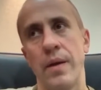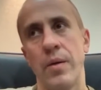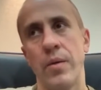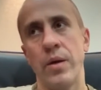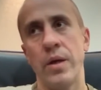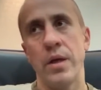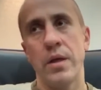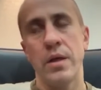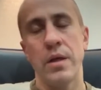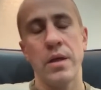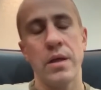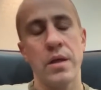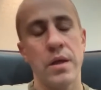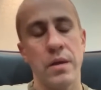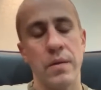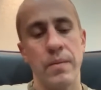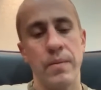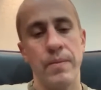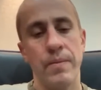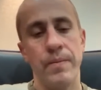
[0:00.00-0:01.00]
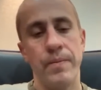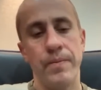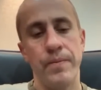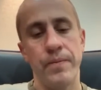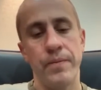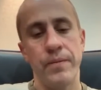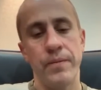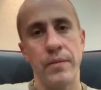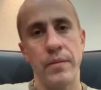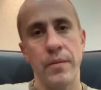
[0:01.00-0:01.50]
What else?
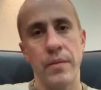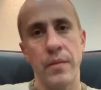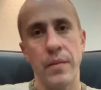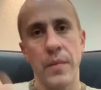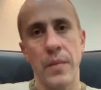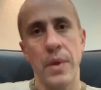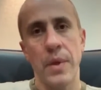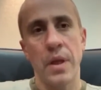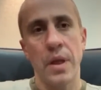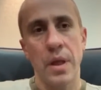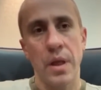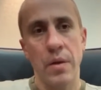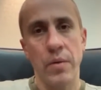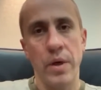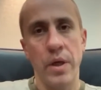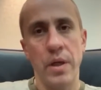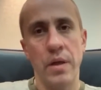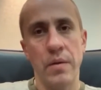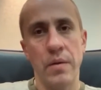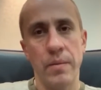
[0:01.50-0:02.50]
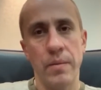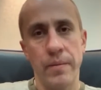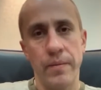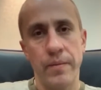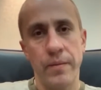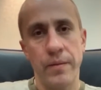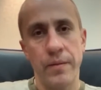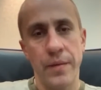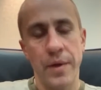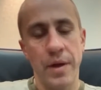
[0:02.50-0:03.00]
Wait,
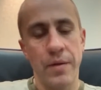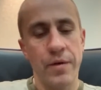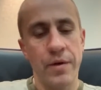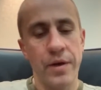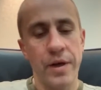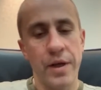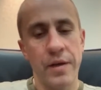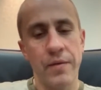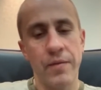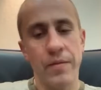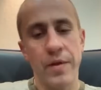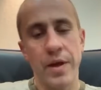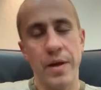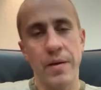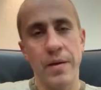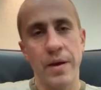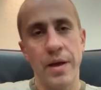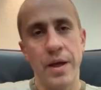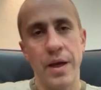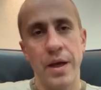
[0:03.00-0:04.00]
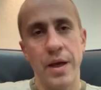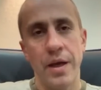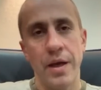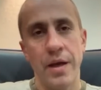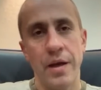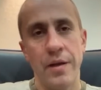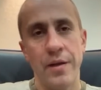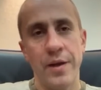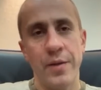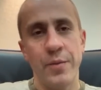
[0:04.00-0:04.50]
I forgot.
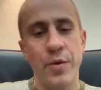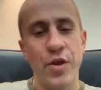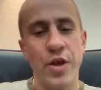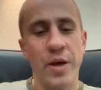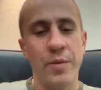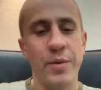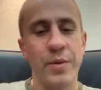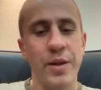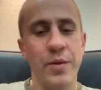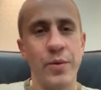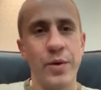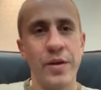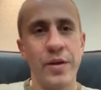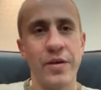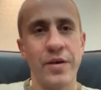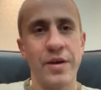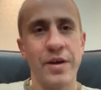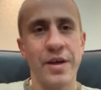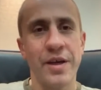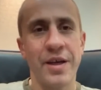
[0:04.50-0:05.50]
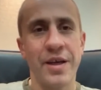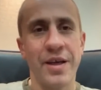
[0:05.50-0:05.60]
Let me check my Twitter.